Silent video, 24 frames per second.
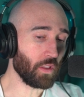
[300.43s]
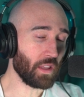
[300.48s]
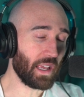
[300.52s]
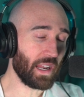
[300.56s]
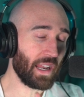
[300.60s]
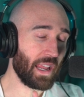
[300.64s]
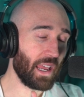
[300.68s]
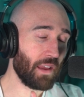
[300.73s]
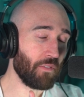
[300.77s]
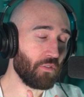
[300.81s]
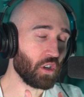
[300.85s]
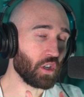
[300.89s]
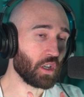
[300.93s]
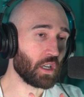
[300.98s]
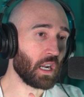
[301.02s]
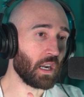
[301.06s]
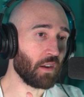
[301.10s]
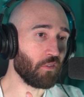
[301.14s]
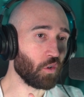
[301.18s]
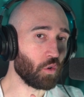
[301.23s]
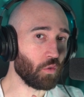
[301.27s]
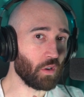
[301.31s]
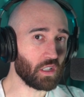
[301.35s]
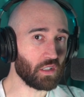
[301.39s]
that heavier
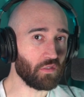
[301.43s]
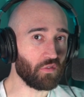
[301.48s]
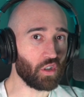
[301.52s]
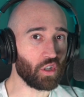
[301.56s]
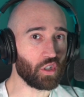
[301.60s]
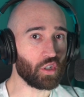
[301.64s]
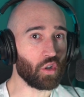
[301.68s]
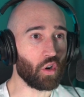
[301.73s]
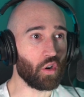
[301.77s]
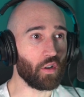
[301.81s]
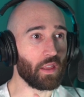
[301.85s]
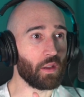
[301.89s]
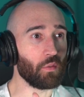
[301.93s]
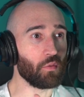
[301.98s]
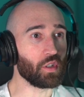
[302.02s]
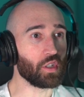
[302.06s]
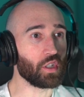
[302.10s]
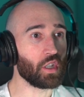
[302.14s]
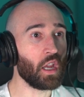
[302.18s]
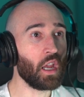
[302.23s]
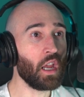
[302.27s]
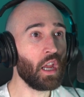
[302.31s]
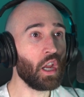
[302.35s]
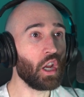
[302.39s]
kind of aggressive guitar that
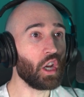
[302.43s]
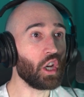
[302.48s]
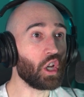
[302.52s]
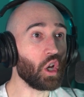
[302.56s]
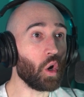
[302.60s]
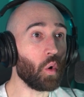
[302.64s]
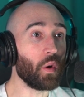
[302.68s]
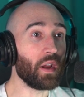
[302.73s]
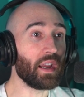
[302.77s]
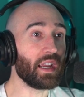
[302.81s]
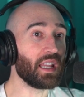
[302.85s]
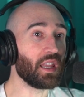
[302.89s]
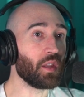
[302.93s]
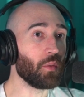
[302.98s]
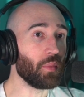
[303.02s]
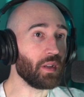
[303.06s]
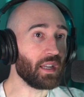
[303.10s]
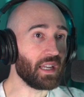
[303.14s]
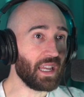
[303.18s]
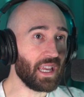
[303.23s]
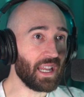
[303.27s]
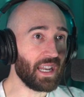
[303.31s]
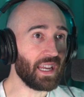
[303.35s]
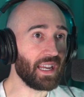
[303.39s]
was going in the
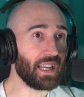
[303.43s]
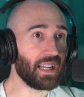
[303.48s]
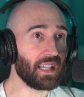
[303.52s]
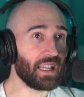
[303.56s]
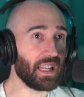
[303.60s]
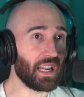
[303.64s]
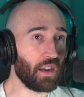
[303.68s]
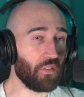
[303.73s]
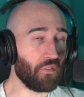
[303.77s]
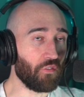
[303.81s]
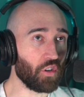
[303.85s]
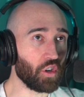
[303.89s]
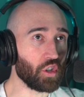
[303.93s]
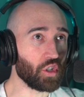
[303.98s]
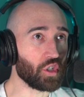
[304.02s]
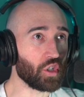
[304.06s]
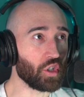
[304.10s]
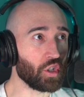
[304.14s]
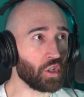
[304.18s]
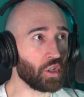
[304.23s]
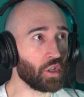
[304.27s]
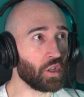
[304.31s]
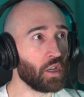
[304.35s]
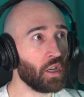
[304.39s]
beginning that I first
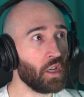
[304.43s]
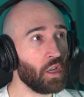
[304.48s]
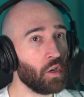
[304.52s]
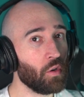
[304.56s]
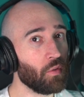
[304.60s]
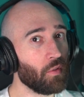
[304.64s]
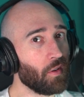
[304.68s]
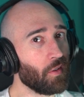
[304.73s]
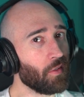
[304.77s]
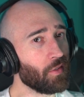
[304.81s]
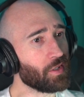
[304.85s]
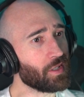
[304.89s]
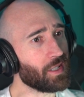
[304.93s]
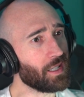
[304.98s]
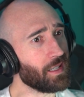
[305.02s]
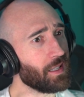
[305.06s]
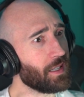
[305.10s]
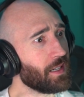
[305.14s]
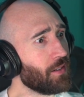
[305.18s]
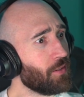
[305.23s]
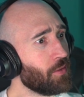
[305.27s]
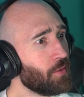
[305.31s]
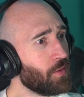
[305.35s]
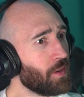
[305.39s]
heard, where I was kind of
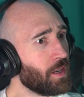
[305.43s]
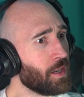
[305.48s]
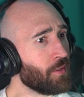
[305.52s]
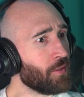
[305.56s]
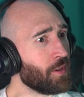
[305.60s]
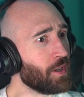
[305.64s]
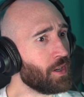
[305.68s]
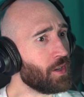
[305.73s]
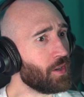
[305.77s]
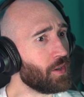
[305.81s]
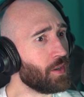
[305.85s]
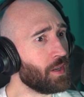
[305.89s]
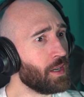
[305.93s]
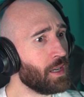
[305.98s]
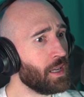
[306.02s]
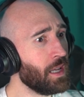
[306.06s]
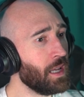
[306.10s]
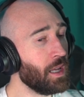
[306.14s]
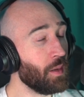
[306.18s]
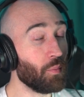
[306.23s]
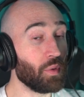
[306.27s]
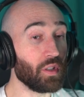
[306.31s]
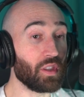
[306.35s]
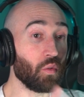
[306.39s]
like, oh, I don't know.
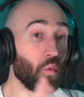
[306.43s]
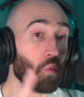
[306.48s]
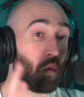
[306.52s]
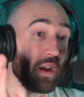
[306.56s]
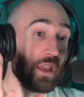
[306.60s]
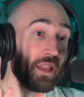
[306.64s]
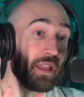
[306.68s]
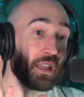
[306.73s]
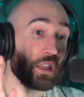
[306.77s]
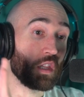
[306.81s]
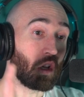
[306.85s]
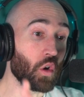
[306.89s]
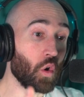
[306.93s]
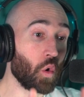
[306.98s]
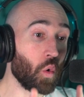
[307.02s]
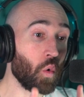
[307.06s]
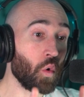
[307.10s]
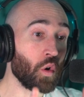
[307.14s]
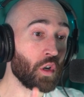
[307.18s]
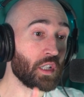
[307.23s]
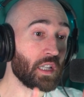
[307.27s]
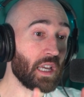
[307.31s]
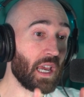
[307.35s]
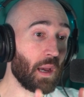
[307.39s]
But the way that the
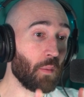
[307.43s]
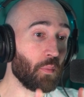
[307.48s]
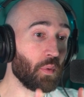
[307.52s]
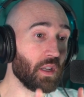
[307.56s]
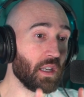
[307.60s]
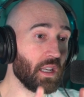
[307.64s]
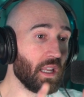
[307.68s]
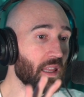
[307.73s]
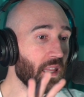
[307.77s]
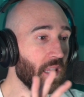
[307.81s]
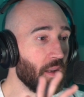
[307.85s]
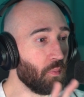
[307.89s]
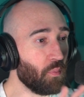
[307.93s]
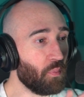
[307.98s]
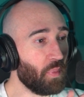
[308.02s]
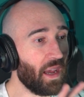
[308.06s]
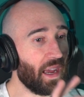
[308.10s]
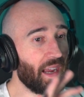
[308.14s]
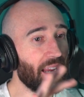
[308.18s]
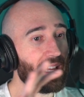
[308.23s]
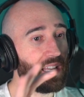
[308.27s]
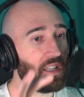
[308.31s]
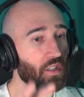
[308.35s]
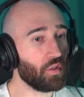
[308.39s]
chorus happened and then
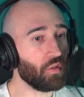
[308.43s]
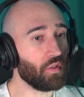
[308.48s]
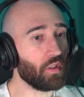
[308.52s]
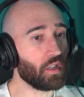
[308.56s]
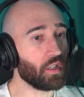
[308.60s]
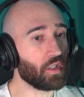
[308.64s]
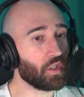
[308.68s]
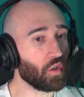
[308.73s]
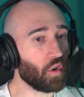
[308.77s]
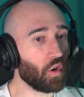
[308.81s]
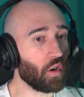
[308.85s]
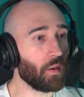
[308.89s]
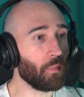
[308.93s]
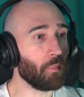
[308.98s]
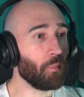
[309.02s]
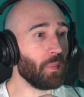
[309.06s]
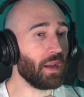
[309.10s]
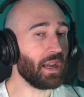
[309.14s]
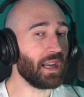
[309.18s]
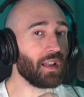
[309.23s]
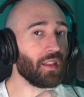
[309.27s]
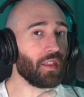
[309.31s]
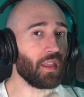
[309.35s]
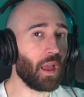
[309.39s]
back into the guitar
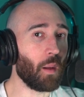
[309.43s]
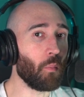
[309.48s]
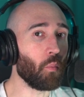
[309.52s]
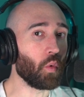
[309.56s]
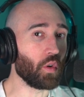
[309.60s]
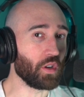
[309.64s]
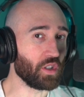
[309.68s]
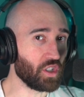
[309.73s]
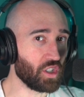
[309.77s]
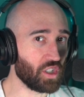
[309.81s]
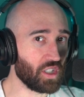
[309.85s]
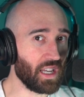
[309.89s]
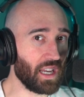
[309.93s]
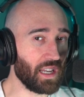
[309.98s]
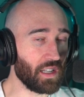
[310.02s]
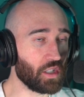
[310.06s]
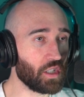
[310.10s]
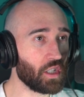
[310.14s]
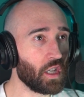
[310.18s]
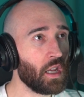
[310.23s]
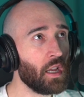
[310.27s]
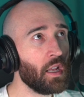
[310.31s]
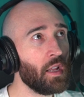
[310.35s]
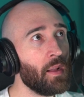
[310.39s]
made a lot more
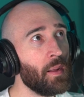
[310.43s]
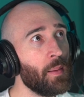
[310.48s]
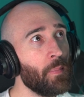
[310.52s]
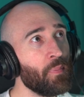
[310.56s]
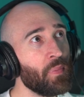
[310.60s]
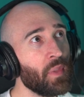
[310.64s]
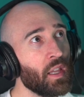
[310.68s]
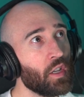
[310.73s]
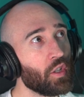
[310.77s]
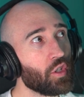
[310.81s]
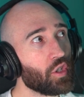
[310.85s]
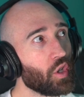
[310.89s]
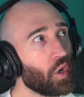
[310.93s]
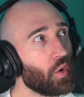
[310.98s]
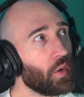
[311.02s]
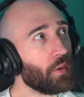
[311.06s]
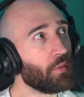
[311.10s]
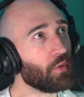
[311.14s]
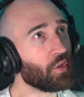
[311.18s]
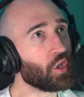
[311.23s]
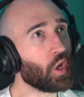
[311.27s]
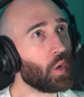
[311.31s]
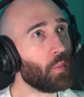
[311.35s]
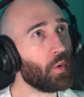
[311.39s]
sense. So it
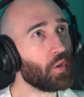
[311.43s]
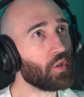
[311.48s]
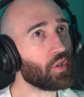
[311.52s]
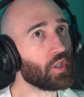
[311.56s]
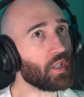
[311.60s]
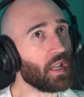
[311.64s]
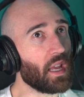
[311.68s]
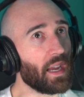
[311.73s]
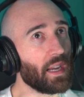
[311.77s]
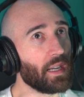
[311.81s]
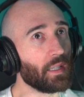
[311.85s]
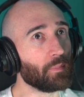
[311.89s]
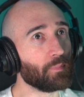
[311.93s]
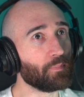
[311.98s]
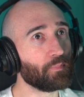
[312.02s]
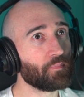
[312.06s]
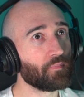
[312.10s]
was almost like